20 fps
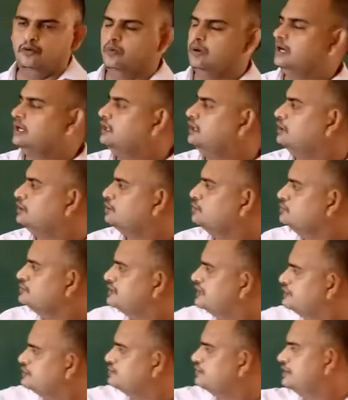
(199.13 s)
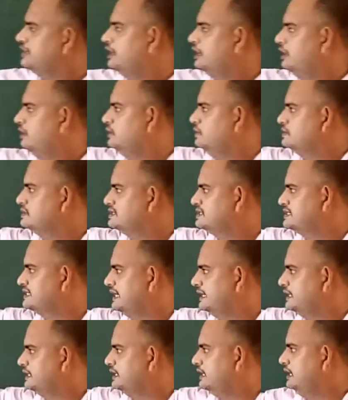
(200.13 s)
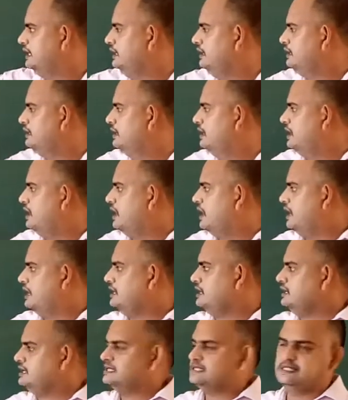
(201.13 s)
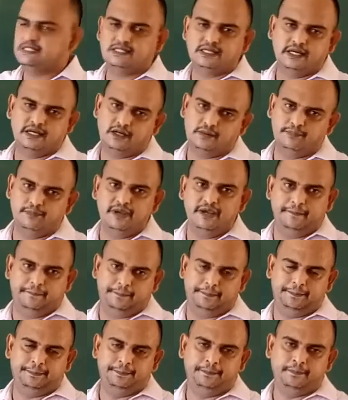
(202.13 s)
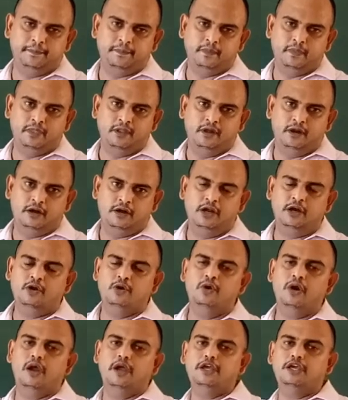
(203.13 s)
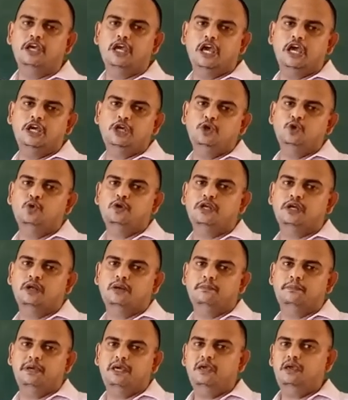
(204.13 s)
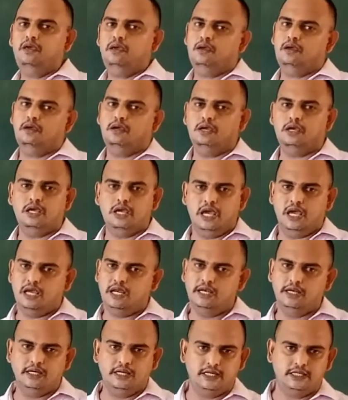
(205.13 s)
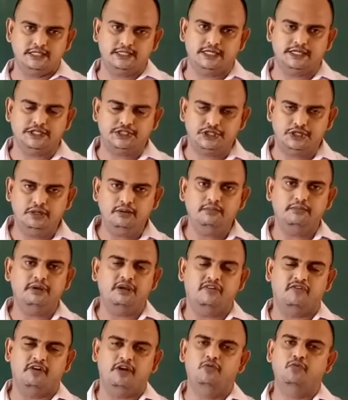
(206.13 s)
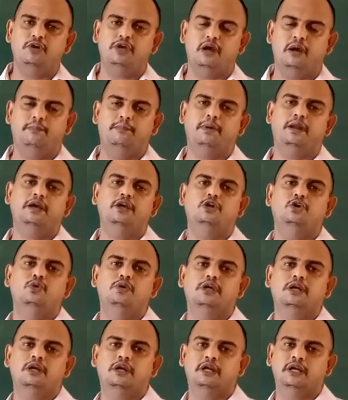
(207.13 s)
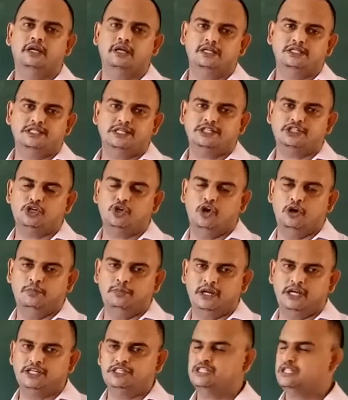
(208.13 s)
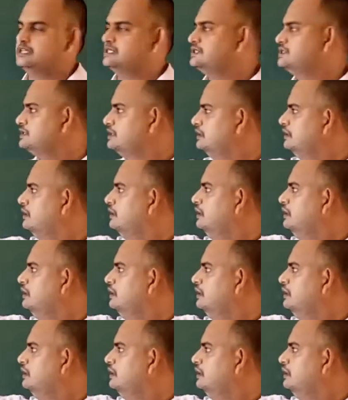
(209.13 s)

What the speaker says: What are the two sets? We have set A and set B. Now A union B, A intersection B. When we apply union and intersection operations